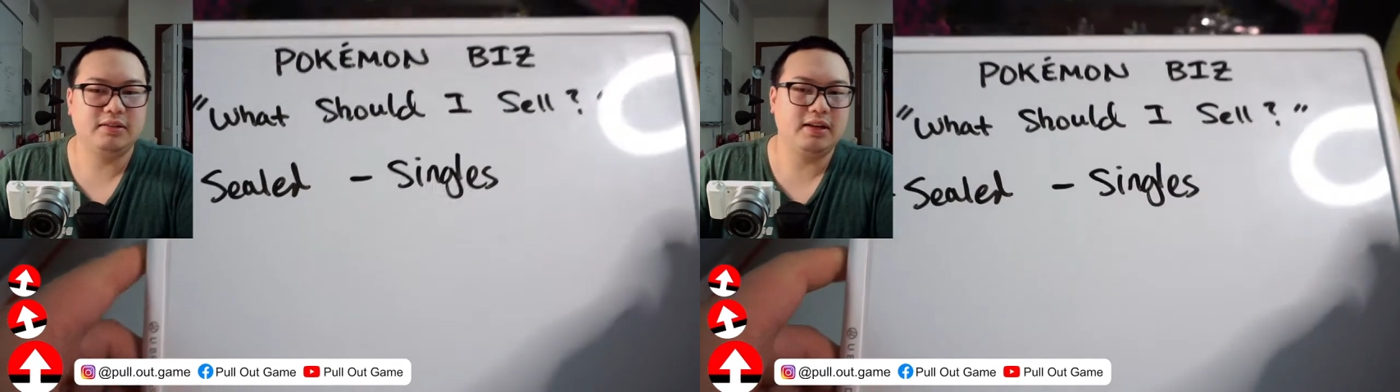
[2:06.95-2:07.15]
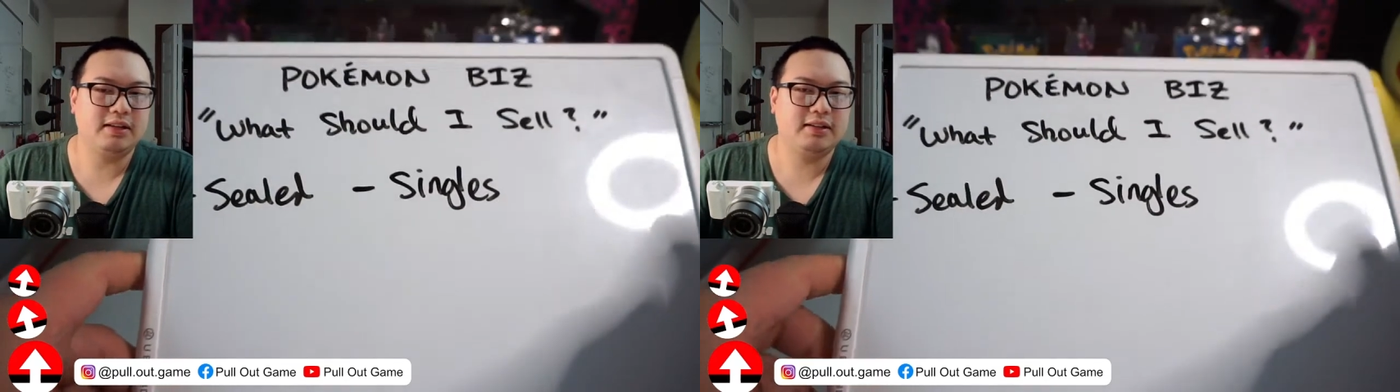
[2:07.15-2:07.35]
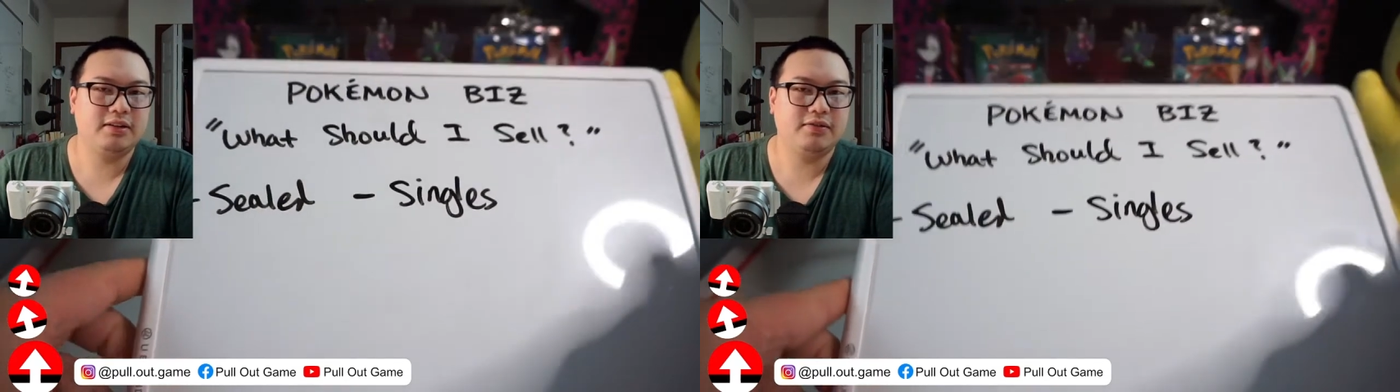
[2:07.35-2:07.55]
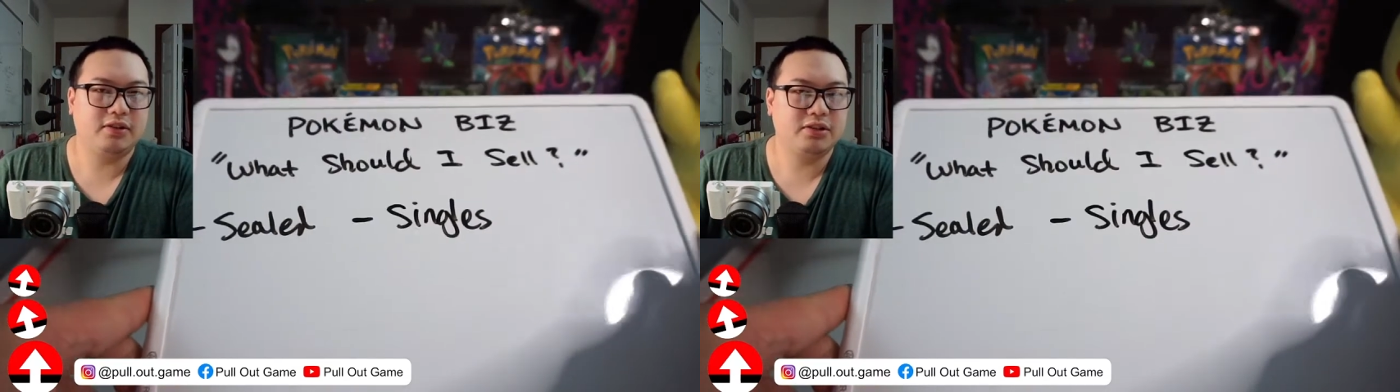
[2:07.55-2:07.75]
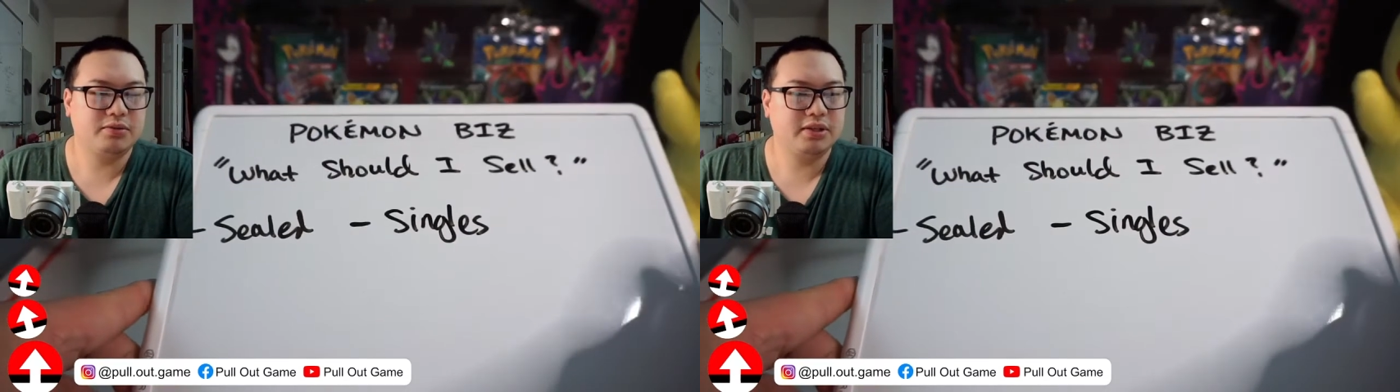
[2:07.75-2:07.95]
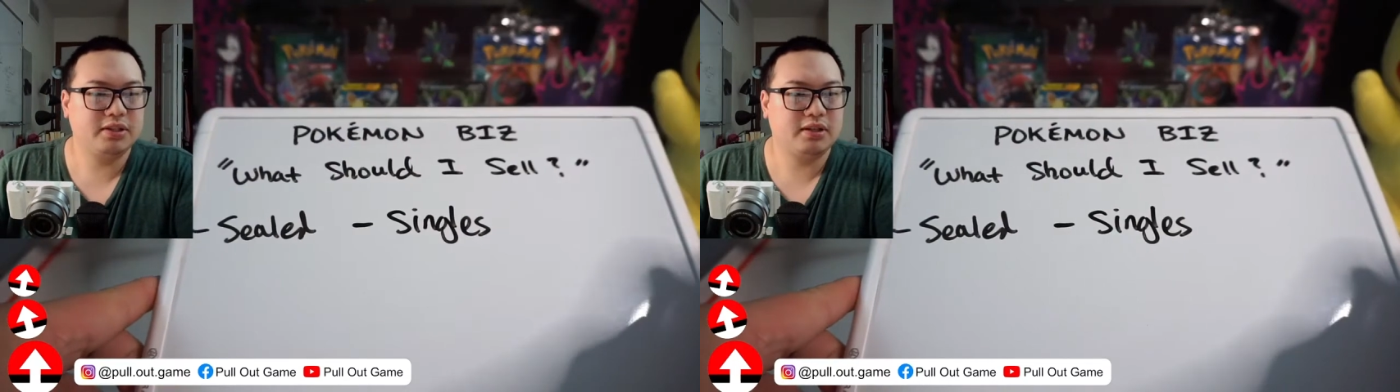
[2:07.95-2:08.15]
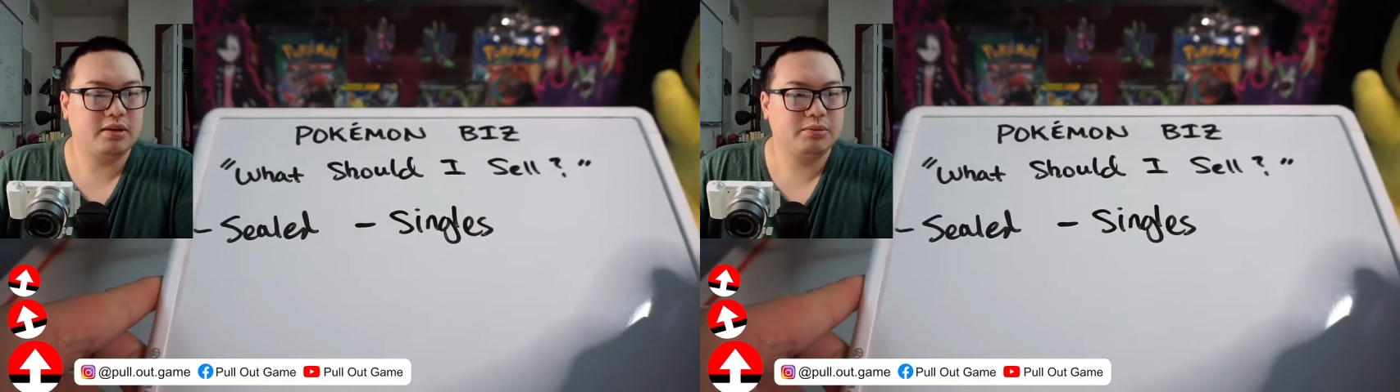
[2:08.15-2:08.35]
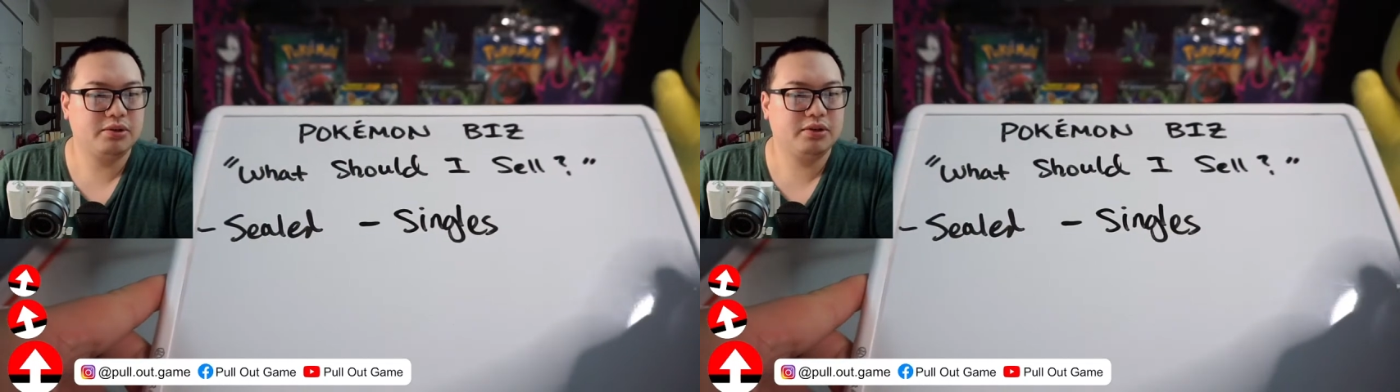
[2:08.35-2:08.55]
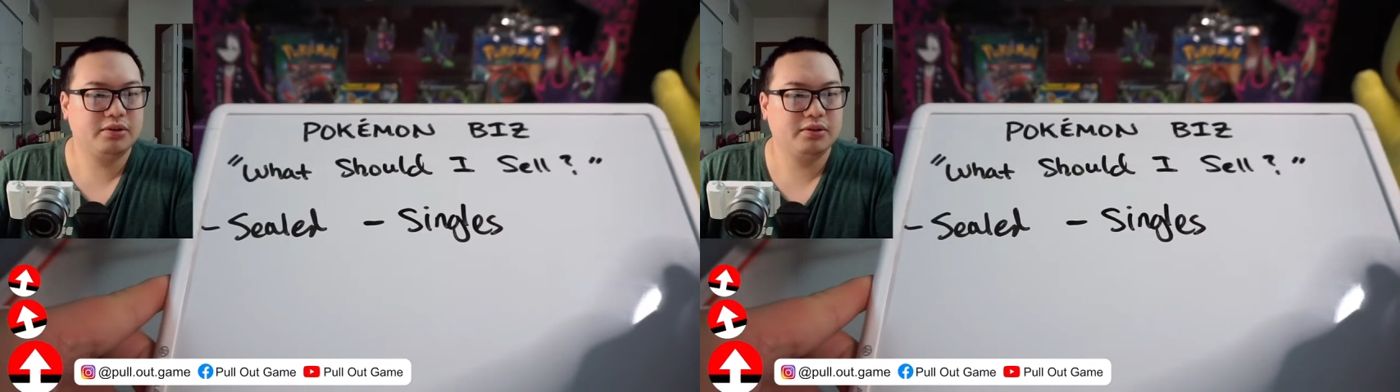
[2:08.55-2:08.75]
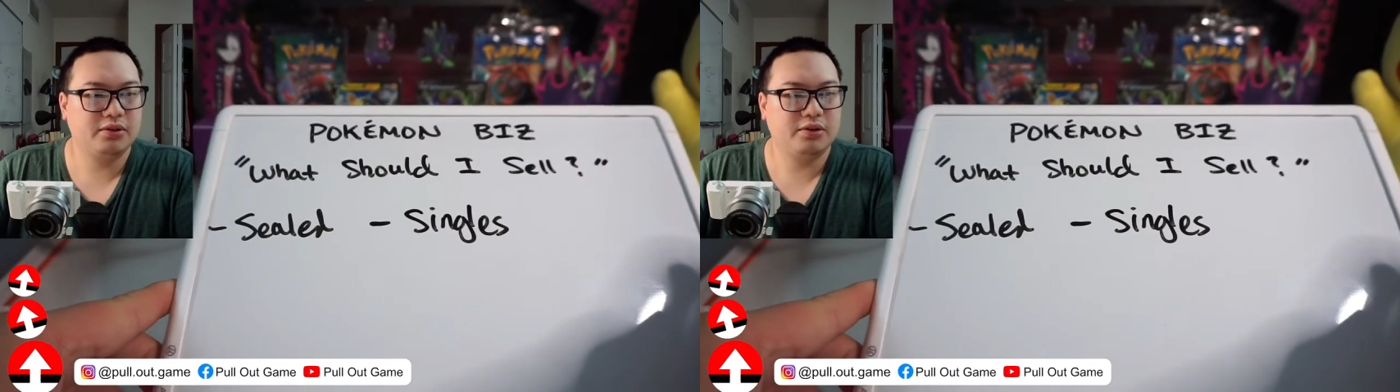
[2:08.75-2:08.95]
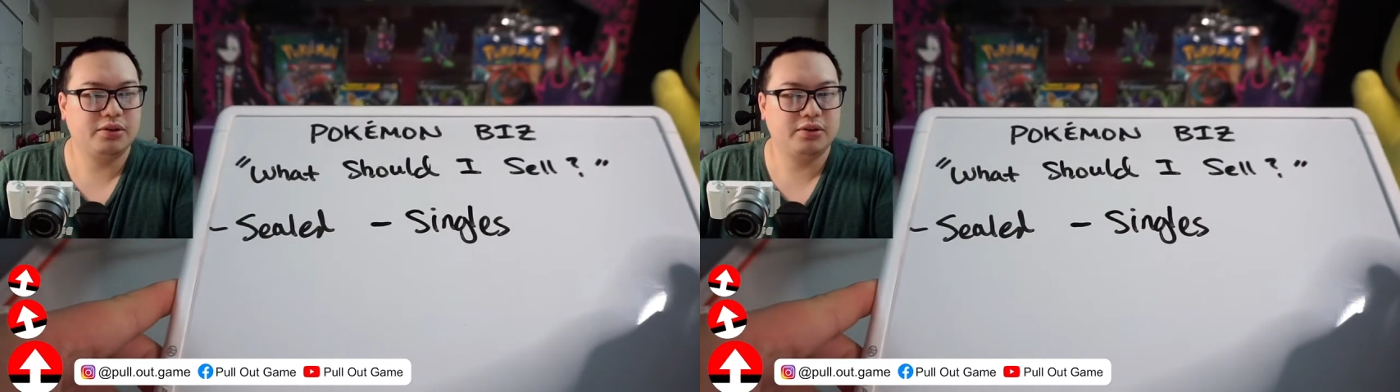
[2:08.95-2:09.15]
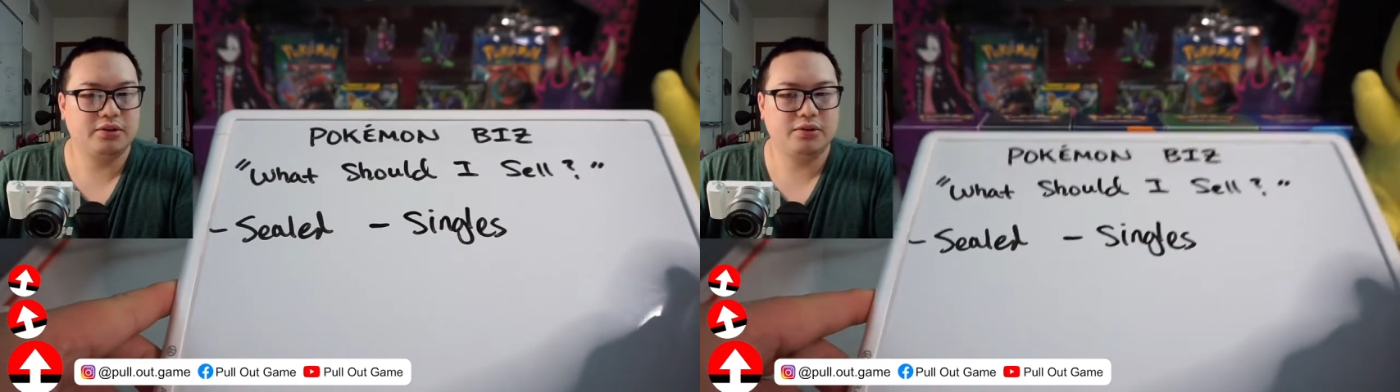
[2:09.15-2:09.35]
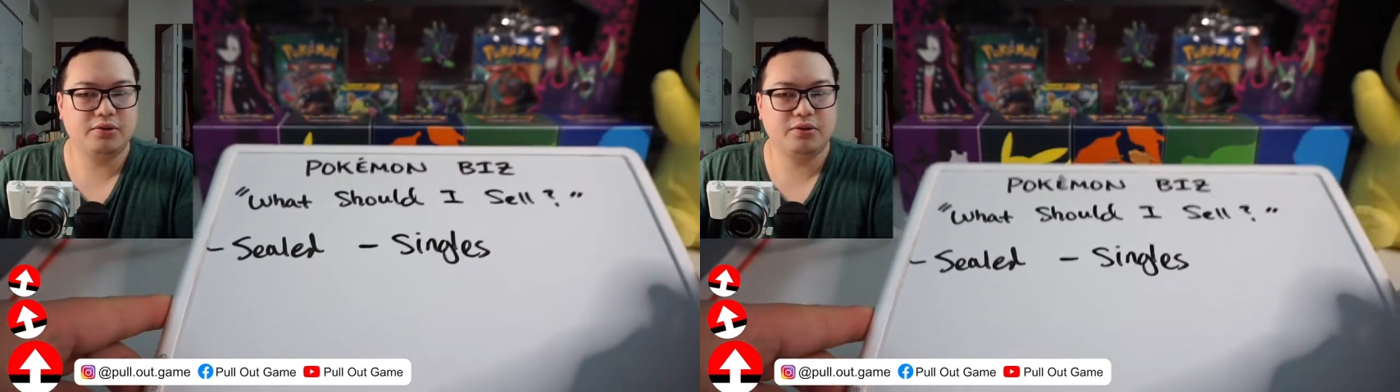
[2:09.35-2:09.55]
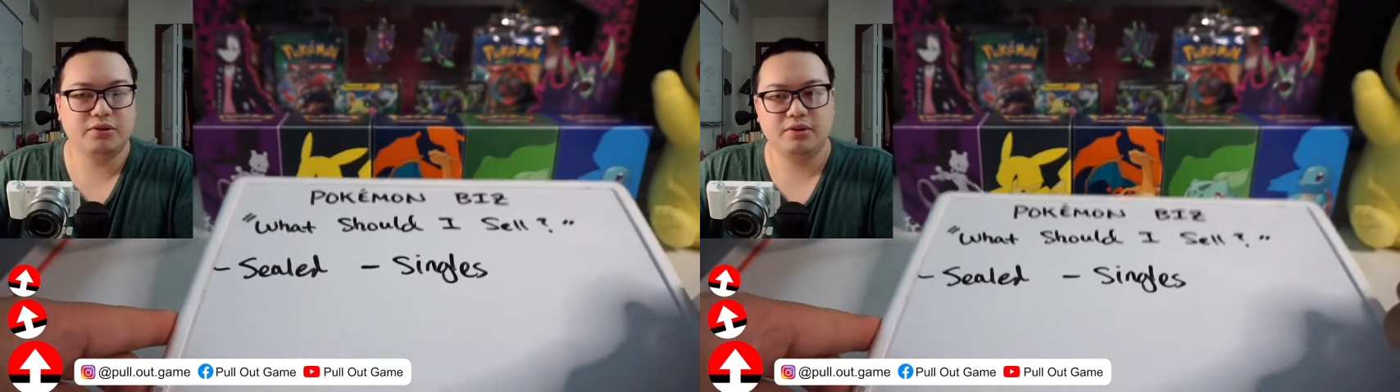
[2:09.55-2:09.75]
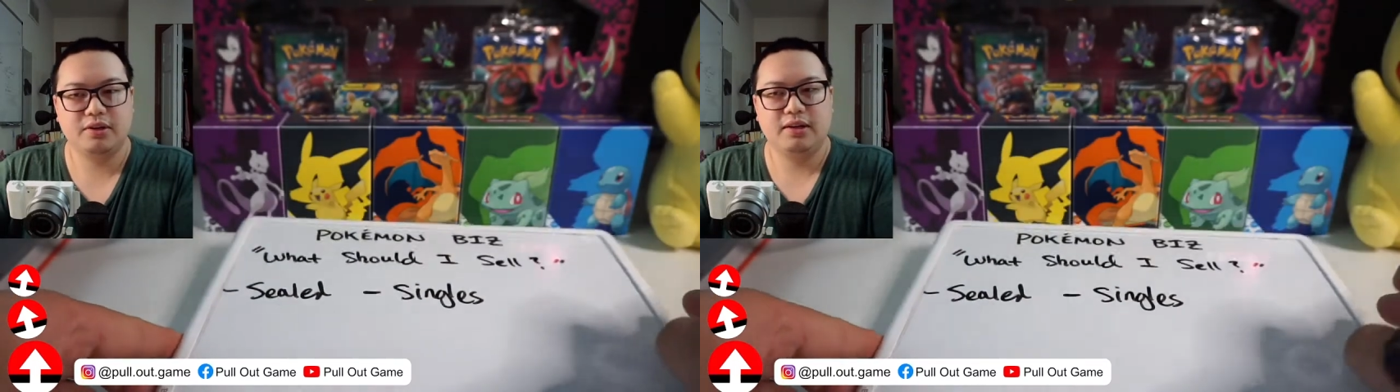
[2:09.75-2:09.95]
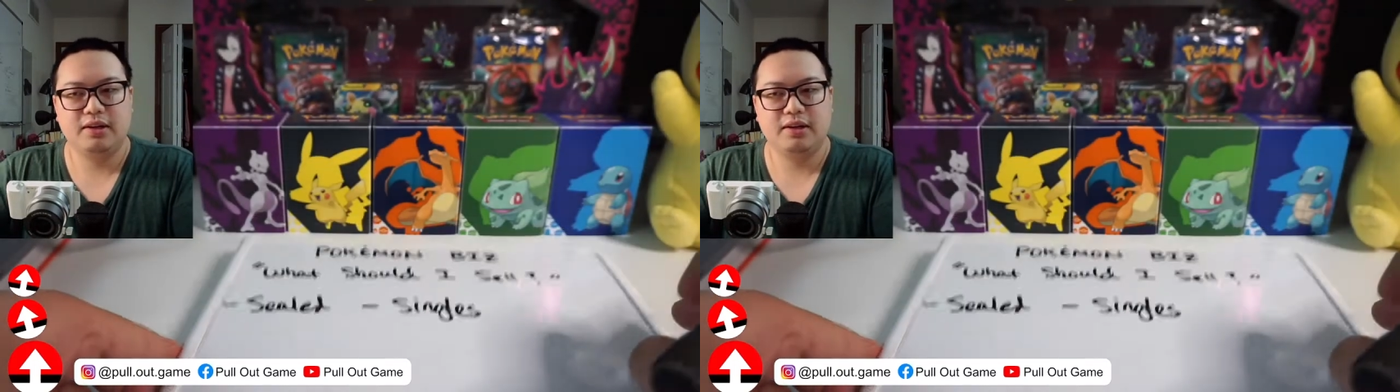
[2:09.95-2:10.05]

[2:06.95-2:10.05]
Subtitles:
I think it fluctuates a lot more, your